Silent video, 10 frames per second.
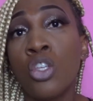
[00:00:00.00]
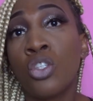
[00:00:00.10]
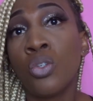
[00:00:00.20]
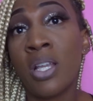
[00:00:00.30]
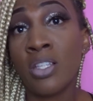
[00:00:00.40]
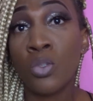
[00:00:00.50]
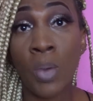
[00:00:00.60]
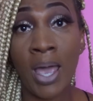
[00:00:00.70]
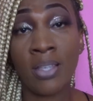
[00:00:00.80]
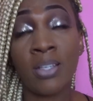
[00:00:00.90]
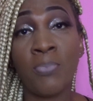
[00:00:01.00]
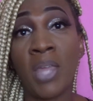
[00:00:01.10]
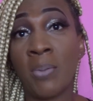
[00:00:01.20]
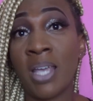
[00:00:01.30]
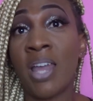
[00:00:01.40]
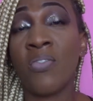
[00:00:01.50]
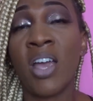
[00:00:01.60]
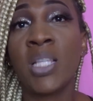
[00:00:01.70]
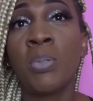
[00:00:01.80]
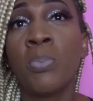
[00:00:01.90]
So this is why sometimes I
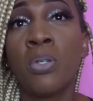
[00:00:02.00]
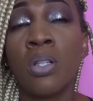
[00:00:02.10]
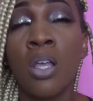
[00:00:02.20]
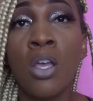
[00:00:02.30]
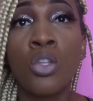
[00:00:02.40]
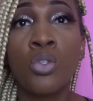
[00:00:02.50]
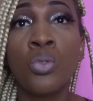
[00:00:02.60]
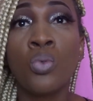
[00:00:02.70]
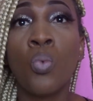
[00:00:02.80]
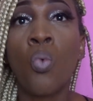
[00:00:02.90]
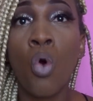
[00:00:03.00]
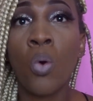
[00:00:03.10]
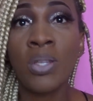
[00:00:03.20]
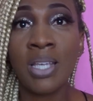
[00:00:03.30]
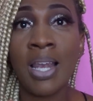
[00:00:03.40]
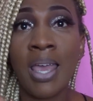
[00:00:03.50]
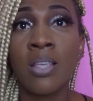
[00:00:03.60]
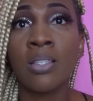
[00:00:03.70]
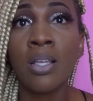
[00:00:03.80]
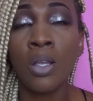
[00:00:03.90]
advise people to walk with your
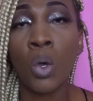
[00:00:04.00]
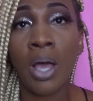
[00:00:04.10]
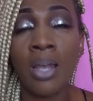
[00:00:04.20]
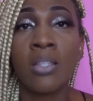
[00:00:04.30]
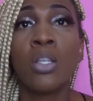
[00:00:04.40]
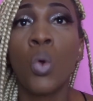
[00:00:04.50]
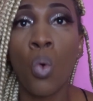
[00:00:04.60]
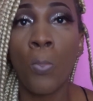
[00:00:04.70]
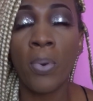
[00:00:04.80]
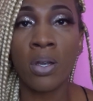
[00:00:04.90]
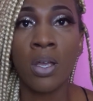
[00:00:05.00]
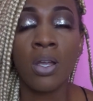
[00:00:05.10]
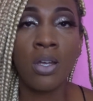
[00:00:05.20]
legs a little open.